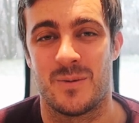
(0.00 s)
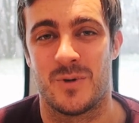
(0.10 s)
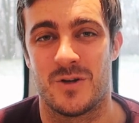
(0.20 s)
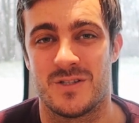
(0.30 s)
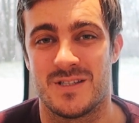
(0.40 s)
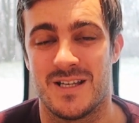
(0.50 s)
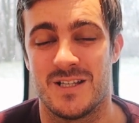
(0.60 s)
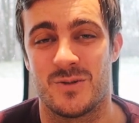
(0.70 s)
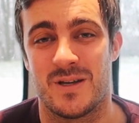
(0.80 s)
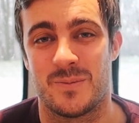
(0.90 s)
that burns
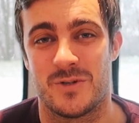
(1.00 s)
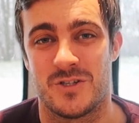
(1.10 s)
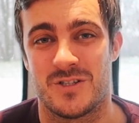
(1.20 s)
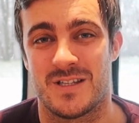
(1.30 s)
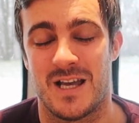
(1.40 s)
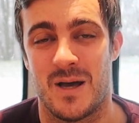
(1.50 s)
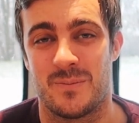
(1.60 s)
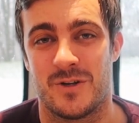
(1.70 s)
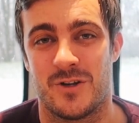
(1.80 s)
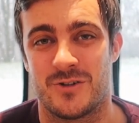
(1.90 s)
diesel and produces
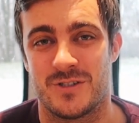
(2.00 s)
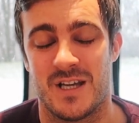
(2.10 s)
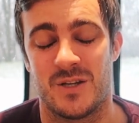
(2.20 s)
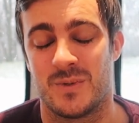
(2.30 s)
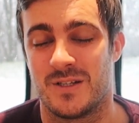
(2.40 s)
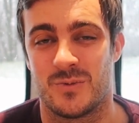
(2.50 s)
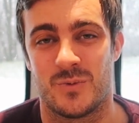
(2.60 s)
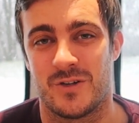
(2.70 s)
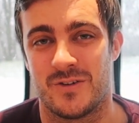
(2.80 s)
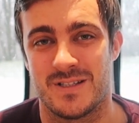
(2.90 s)
carbon monoxide we didn't
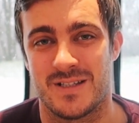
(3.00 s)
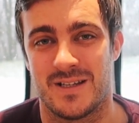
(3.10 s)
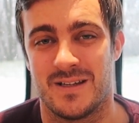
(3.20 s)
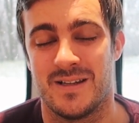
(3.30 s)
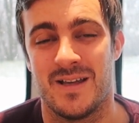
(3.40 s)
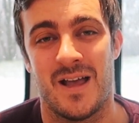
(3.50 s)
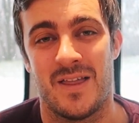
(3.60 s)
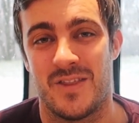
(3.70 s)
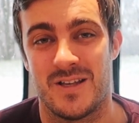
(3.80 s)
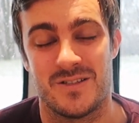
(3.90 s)
want to risk it.
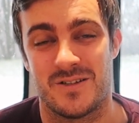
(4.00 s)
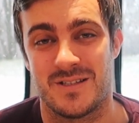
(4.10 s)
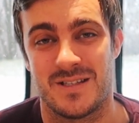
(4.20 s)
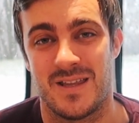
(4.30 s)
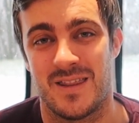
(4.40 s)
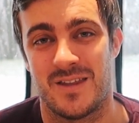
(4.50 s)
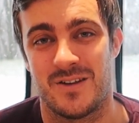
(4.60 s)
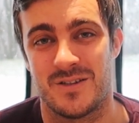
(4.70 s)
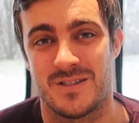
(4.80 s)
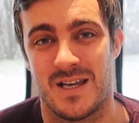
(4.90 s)
That's not to say that they're
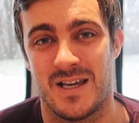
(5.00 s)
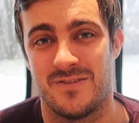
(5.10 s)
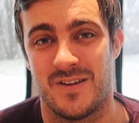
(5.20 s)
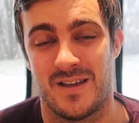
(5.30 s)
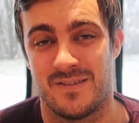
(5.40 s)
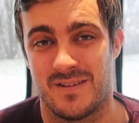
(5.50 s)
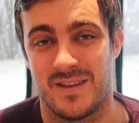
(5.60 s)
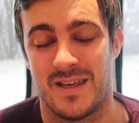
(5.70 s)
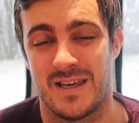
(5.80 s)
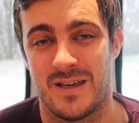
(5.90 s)
not safe and
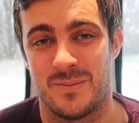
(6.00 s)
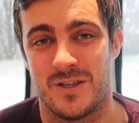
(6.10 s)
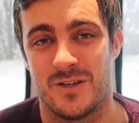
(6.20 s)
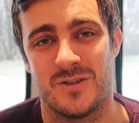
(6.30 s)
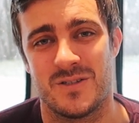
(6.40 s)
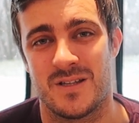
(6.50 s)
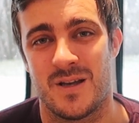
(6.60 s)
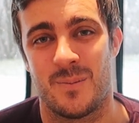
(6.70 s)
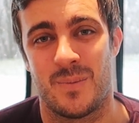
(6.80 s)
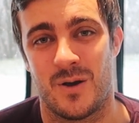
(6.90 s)
that they can be used,
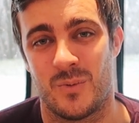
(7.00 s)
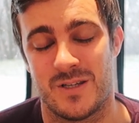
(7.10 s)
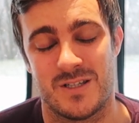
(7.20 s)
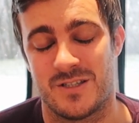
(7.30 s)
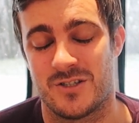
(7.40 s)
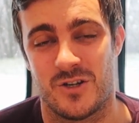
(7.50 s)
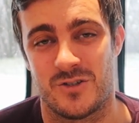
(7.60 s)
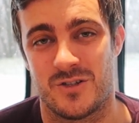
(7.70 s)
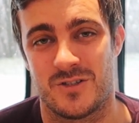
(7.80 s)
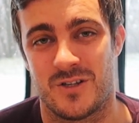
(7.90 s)
but we just
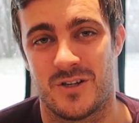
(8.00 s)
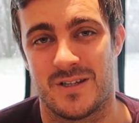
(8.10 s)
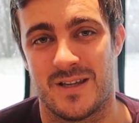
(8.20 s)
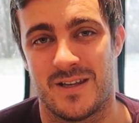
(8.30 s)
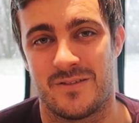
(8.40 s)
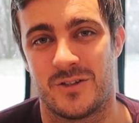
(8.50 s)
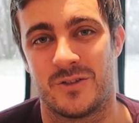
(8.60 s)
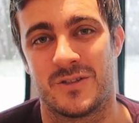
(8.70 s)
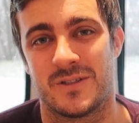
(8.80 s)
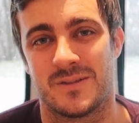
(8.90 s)
chose not to go down that
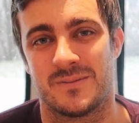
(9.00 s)
route.